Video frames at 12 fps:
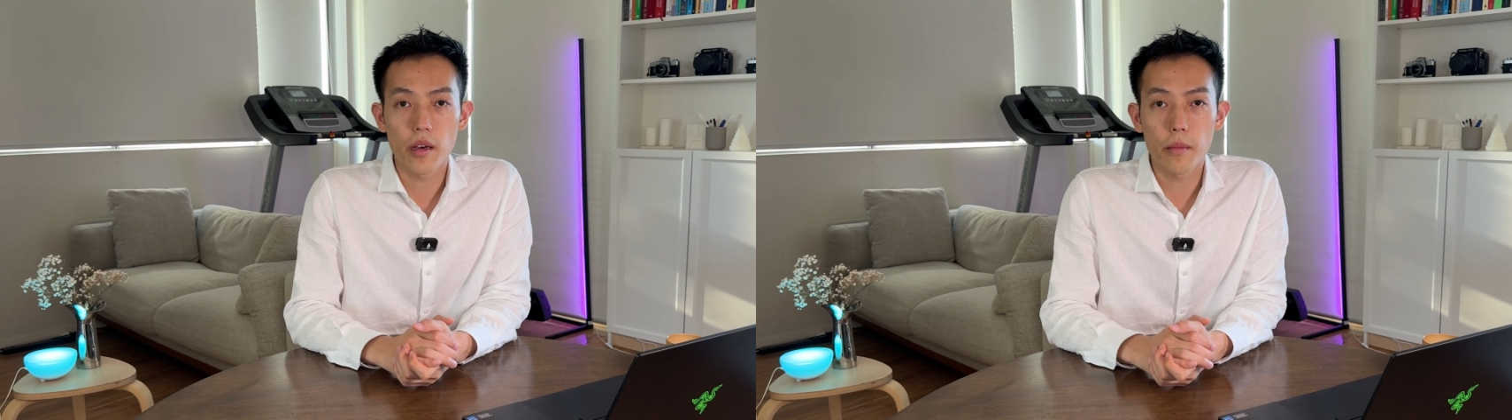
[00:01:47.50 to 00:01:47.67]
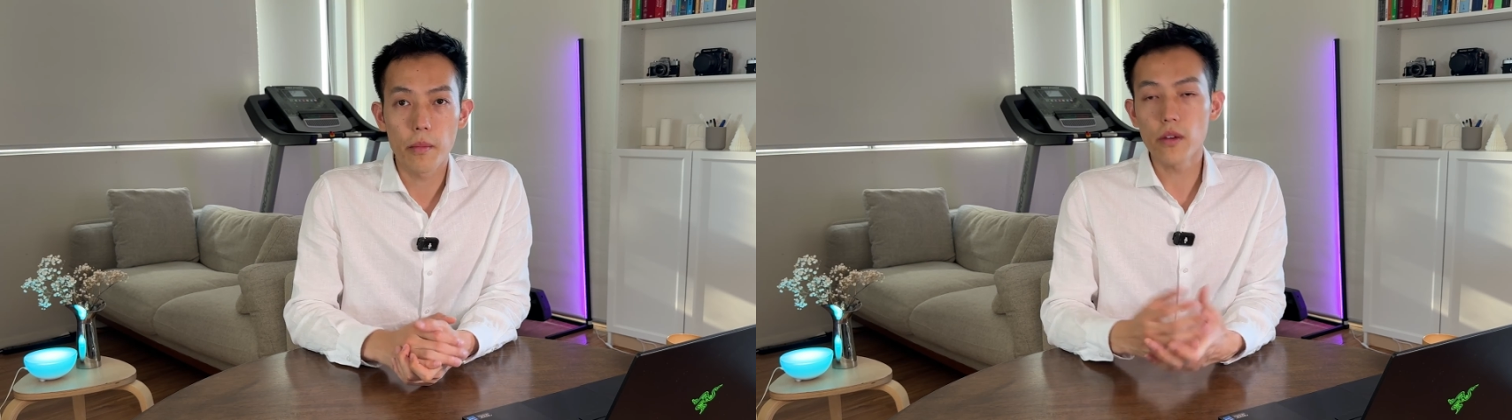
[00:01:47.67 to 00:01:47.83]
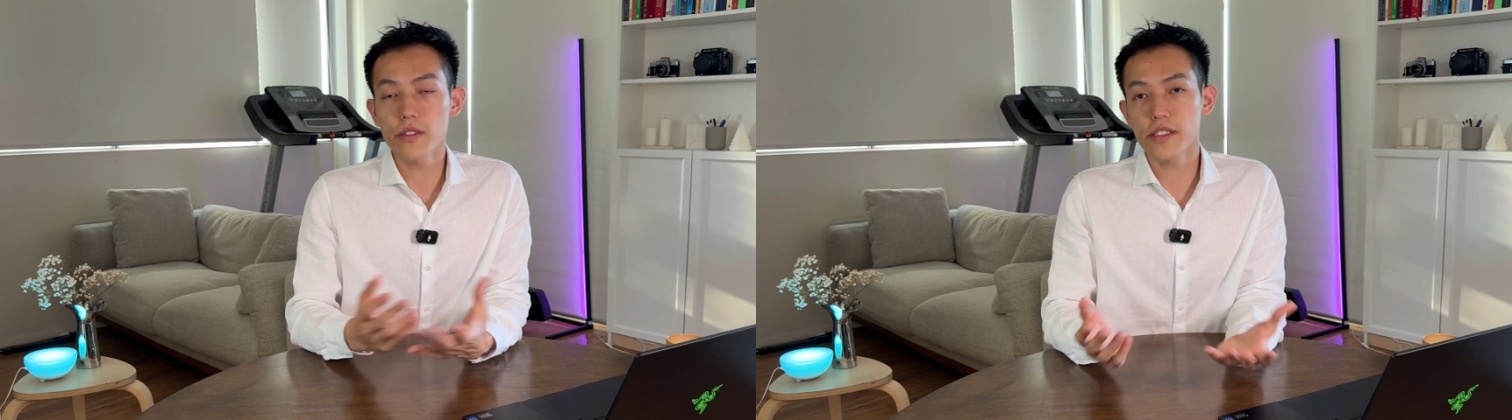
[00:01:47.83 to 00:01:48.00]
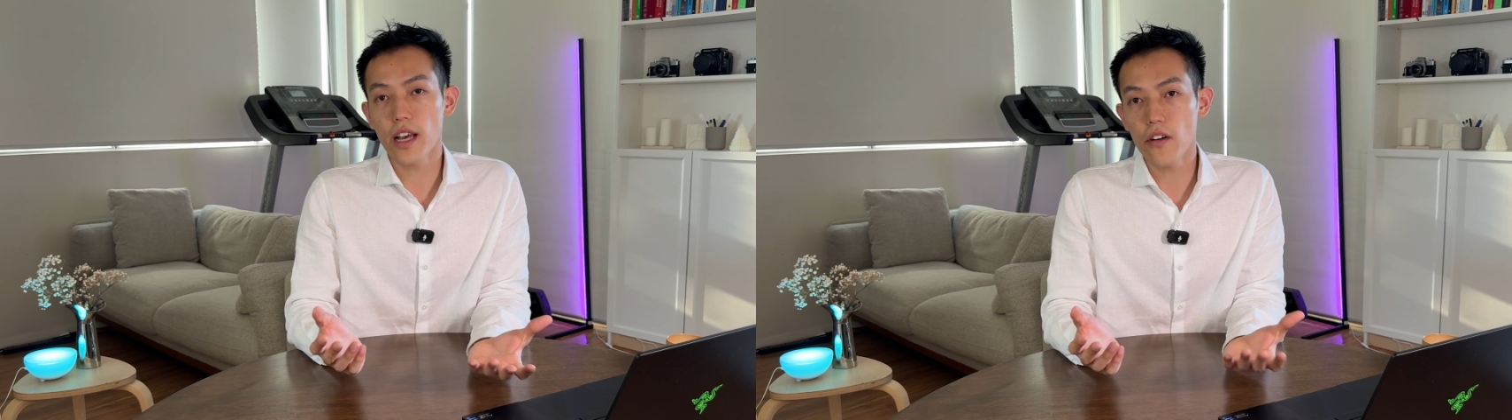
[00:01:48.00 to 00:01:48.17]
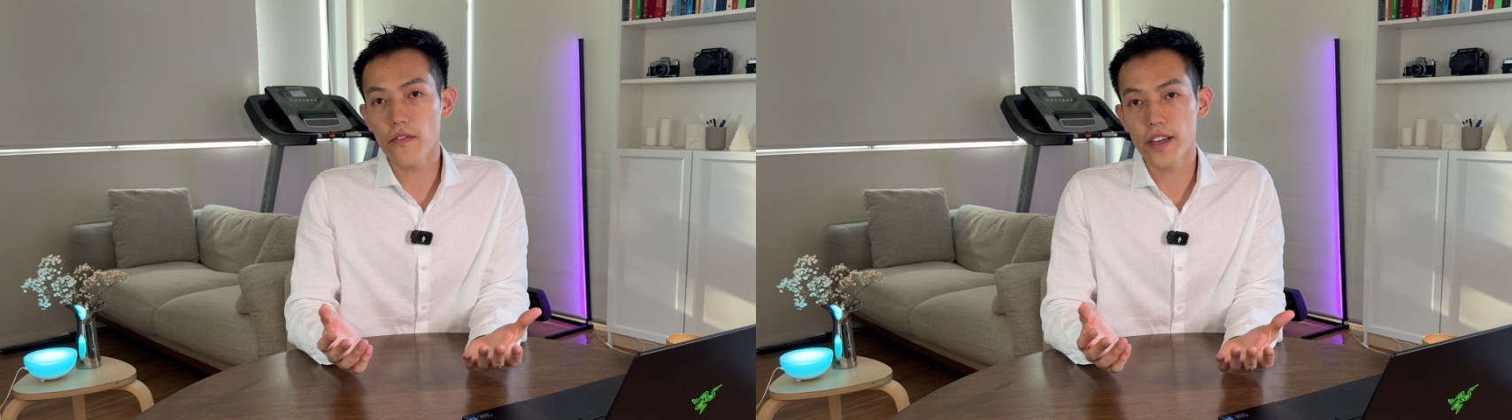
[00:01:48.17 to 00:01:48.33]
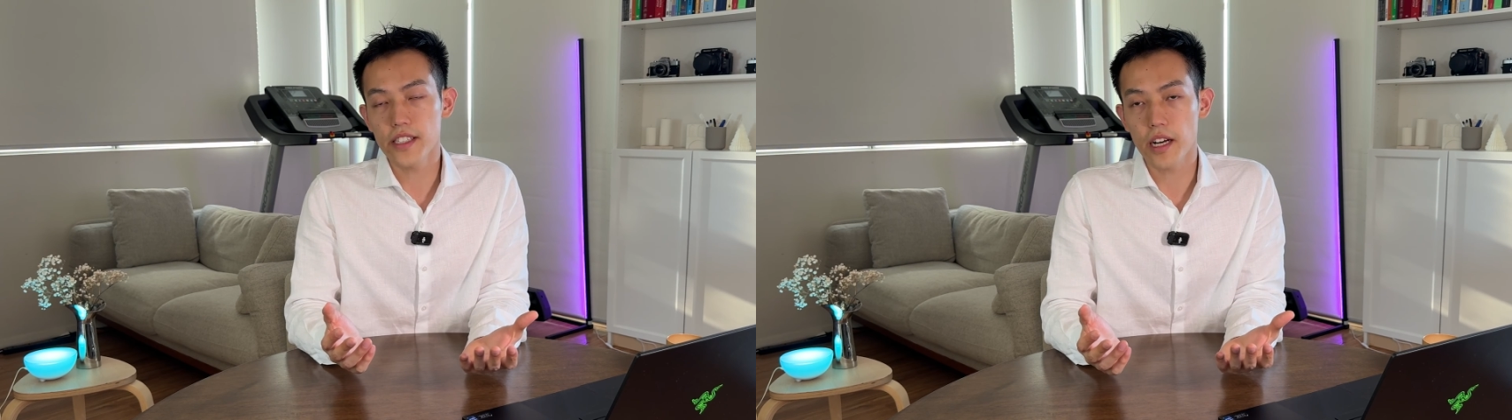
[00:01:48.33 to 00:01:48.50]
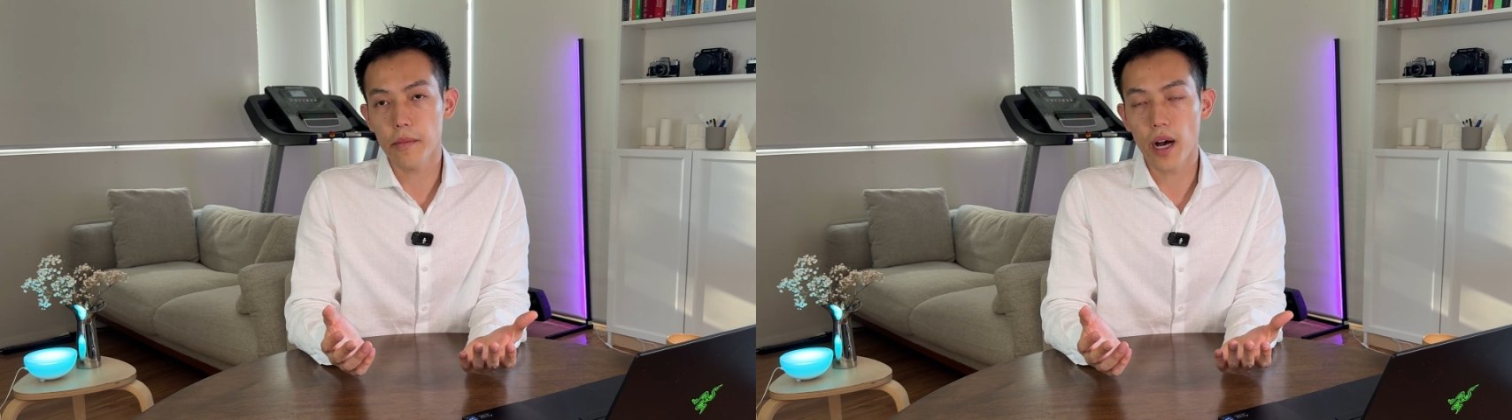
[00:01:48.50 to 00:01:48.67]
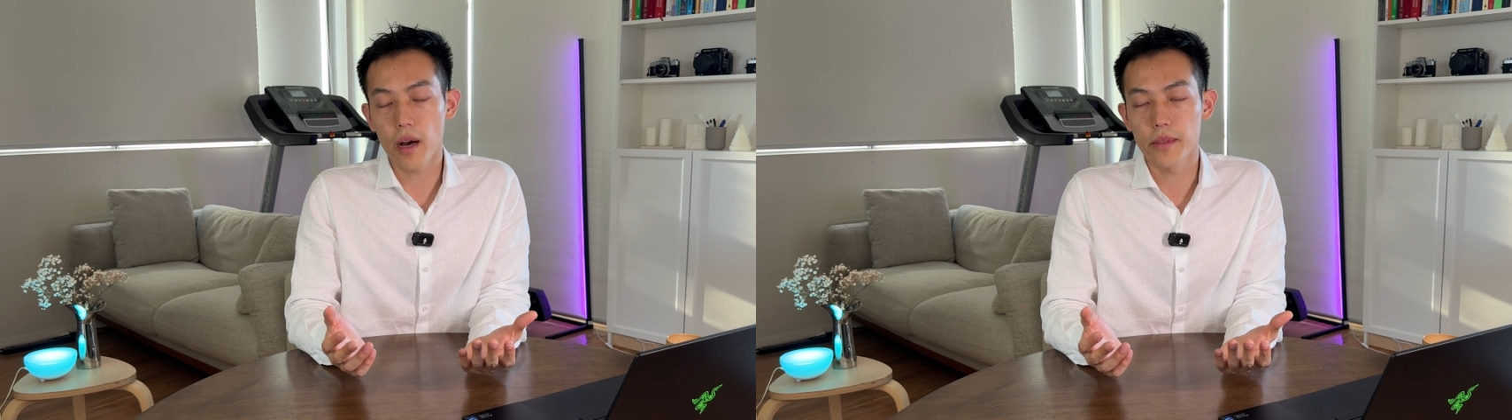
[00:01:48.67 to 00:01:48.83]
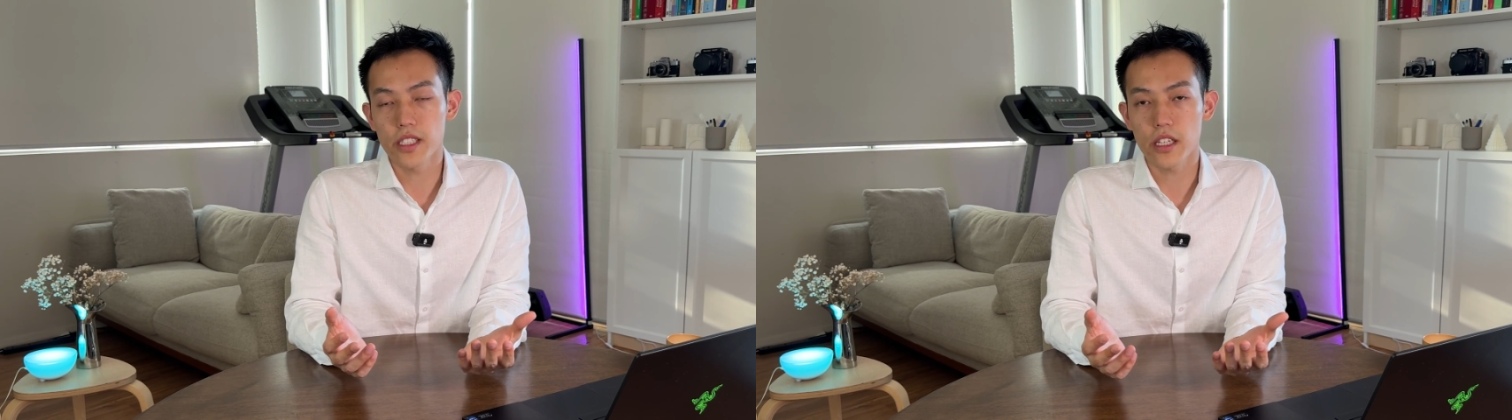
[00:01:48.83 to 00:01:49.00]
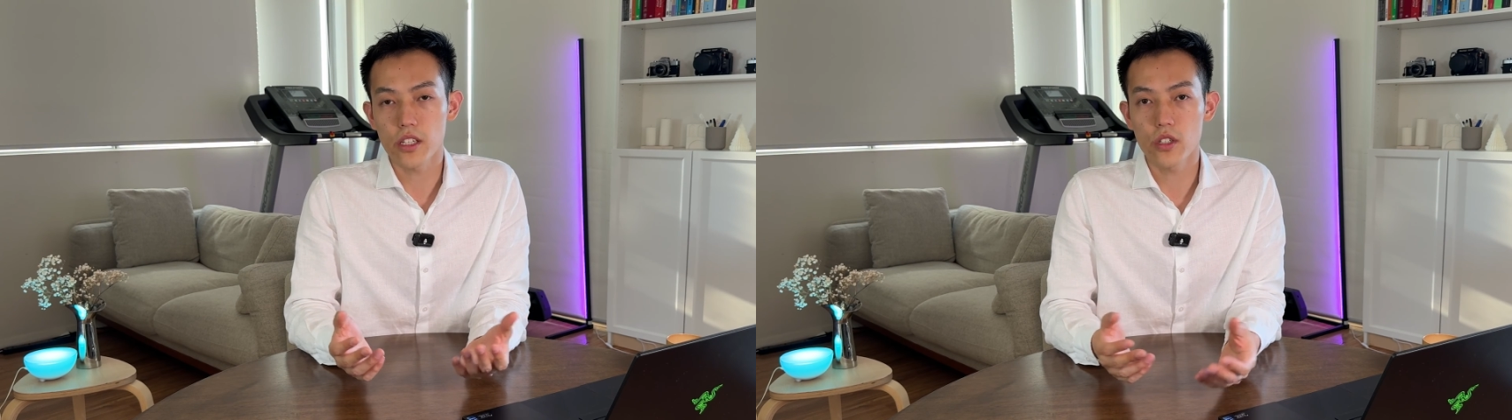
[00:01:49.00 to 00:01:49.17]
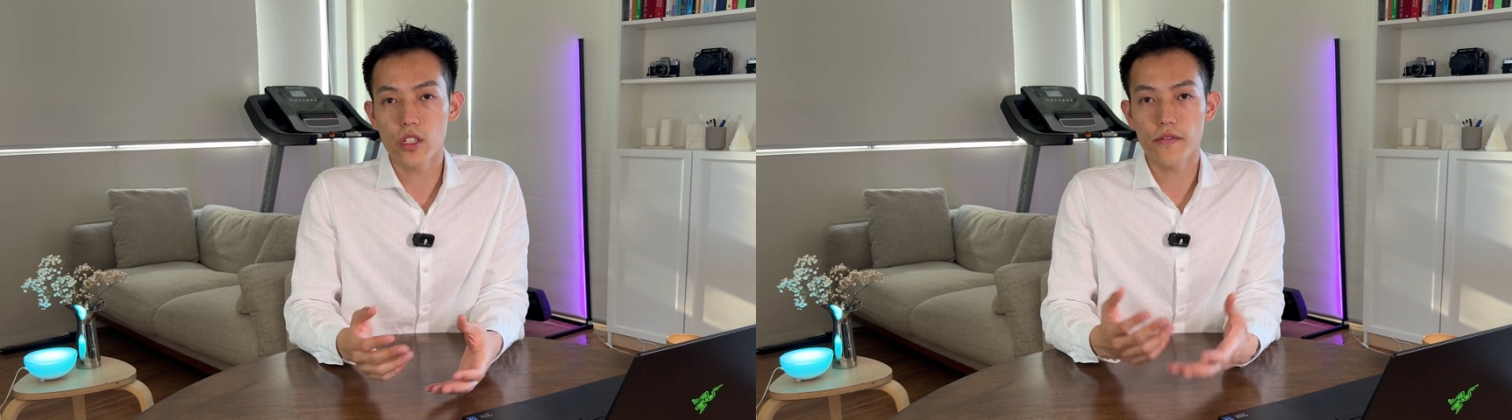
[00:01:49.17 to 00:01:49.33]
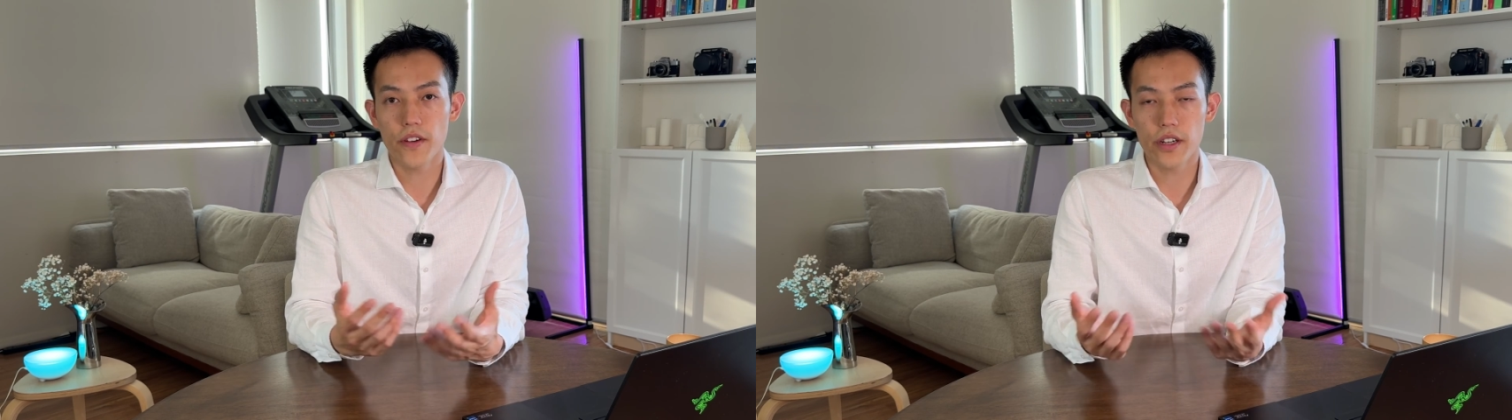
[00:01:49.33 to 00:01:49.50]
Most south-facing apartments are
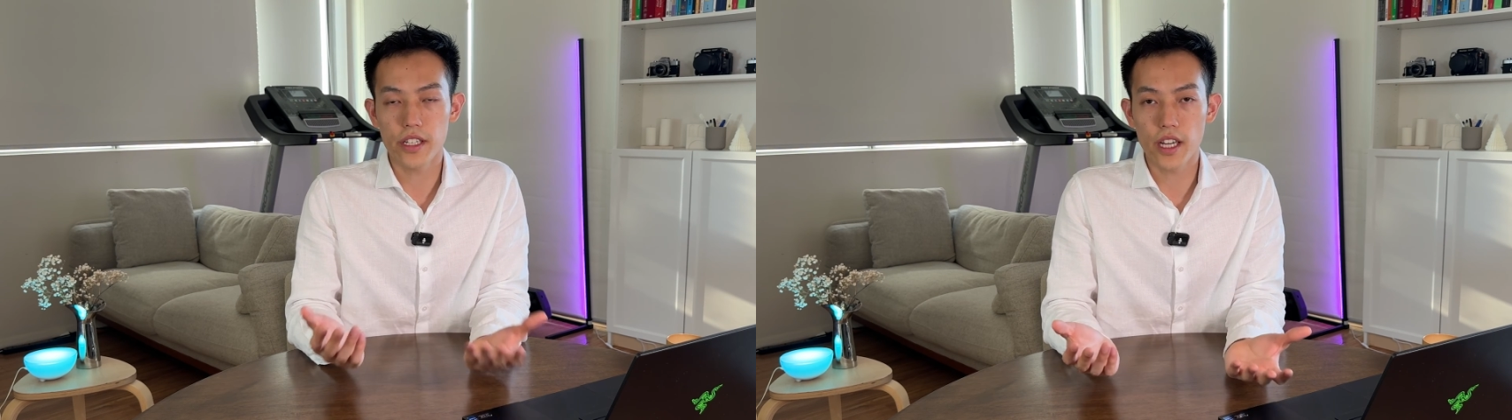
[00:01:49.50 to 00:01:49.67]
usually very